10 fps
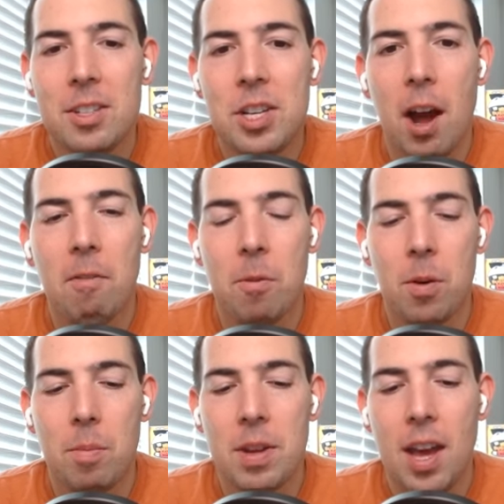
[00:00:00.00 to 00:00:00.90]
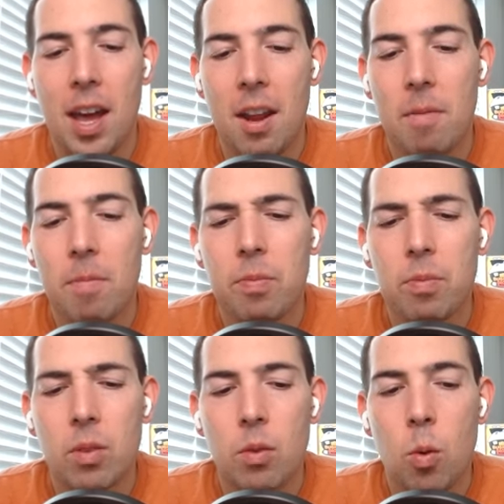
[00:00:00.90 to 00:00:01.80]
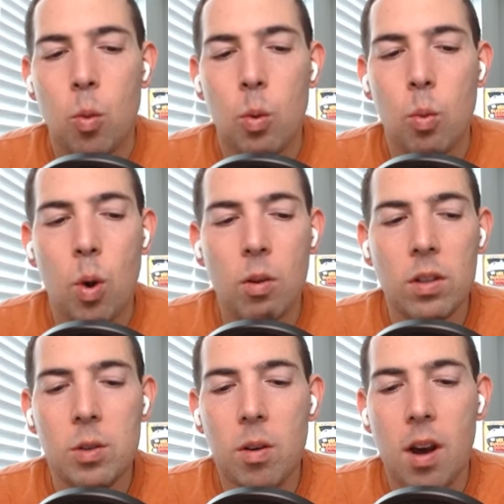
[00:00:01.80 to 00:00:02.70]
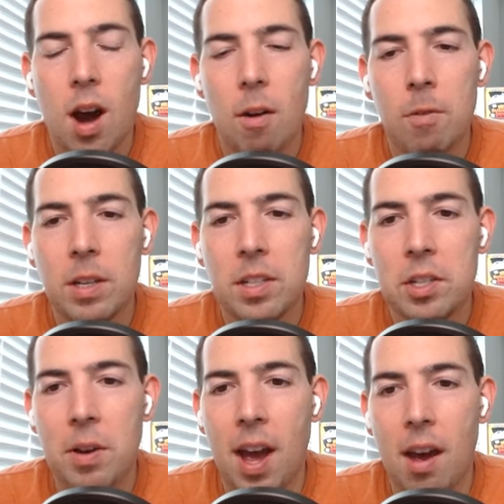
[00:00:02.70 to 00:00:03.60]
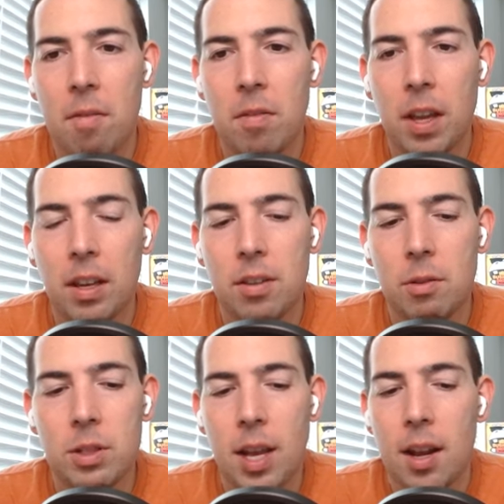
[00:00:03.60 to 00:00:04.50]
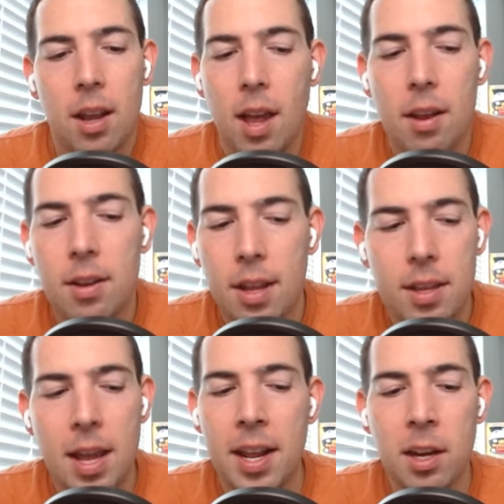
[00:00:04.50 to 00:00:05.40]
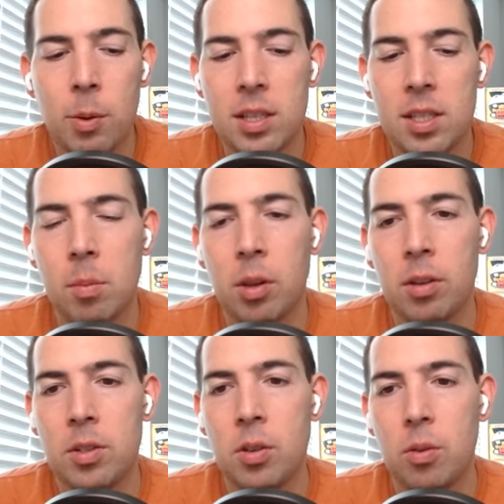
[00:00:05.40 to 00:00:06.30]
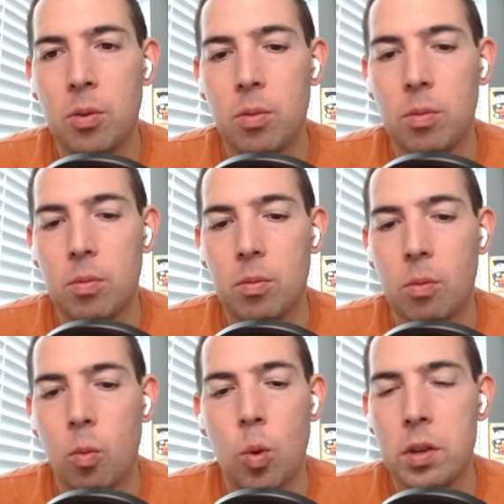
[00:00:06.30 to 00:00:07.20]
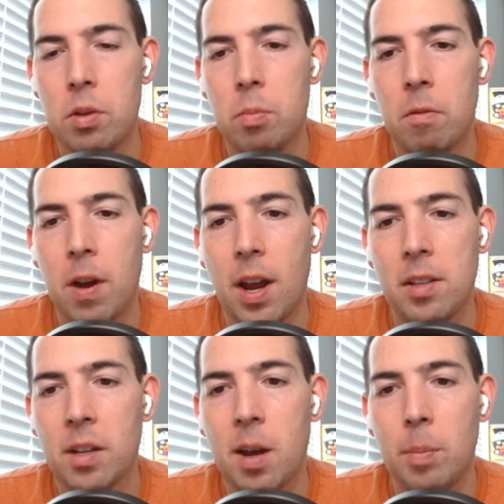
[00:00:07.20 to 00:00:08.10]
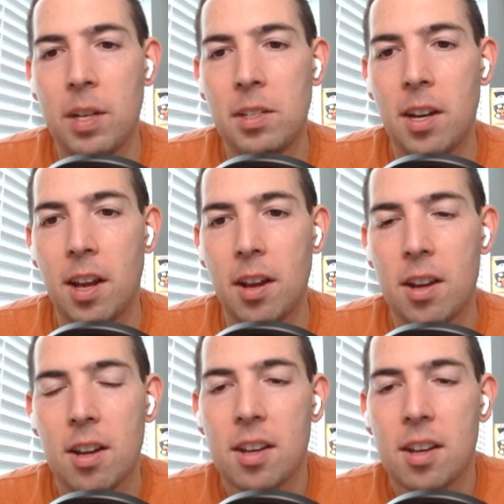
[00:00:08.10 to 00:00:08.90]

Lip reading: Jotform yet, what sort of offering did you have? Like, was that in any way similar to what you provide as a company today?